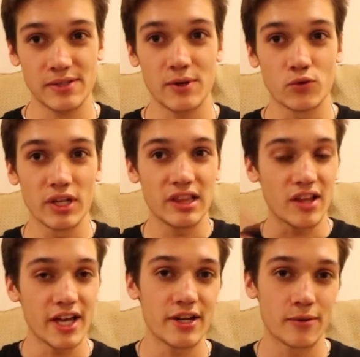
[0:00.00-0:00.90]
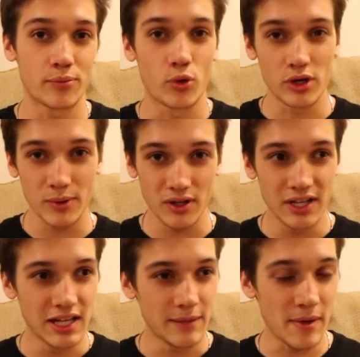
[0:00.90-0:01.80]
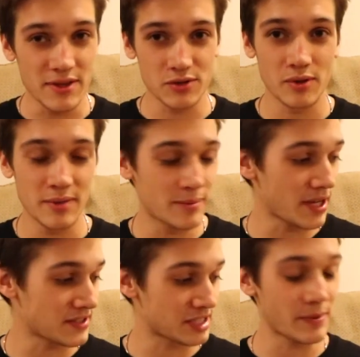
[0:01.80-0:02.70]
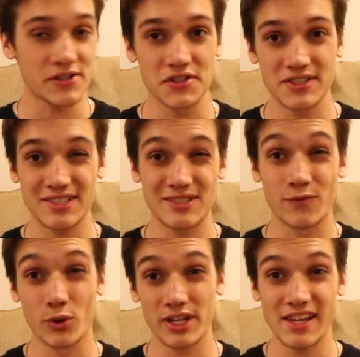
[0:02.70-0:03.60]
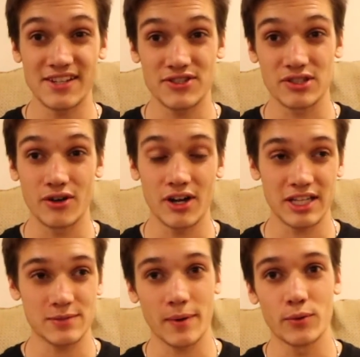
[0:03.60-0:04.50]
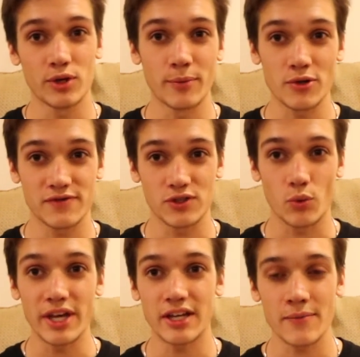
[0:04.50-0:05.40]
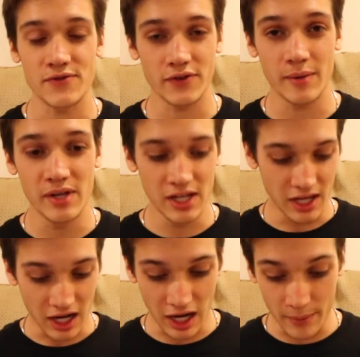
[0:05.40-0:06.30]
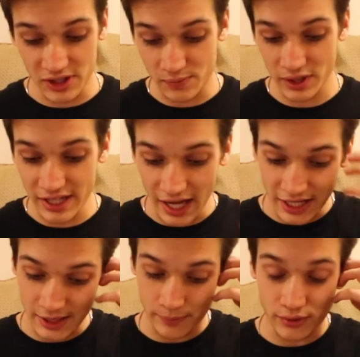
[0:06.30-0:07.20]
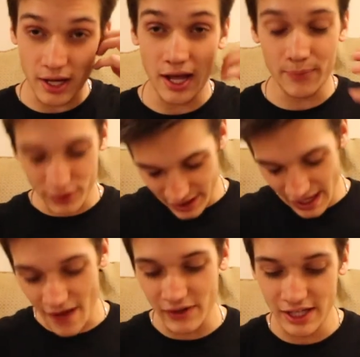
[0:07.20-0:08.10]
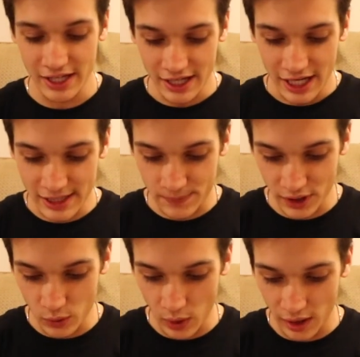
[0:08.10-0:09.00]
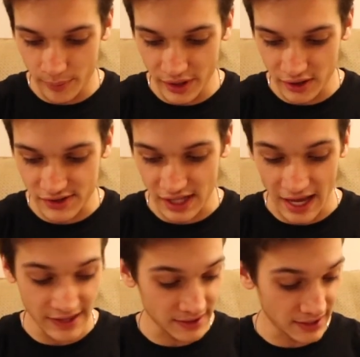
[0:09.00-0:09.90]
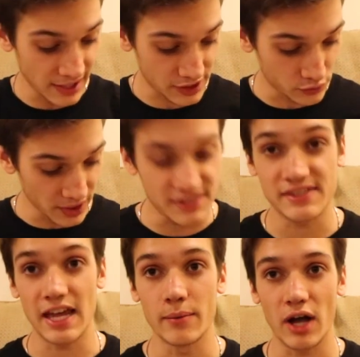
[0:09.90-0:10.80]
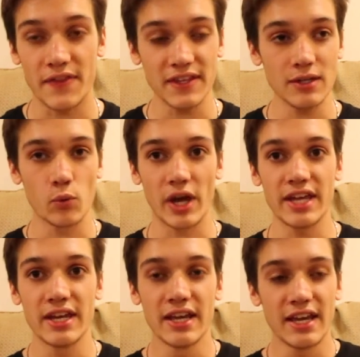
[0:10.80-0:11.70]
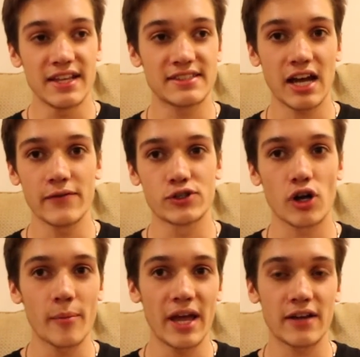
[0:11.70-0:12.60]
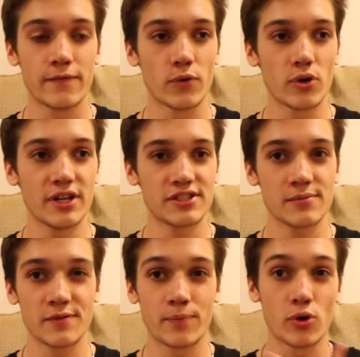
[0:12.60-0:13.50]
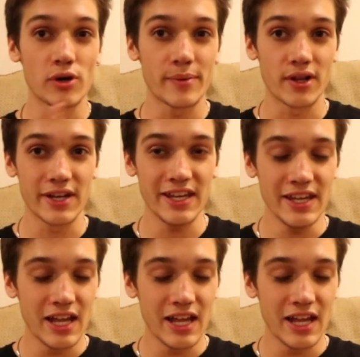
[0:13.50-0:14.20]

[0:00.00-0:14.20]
something really light or portable, maybe this wouldn't be the best, especially since it's 48 inches long, and that's probably where most of its weight comes from. But it's pretty heavy. It's pretty well built, and yeah, it's really stable. I think the weight is kind of a drawback in terms of portability.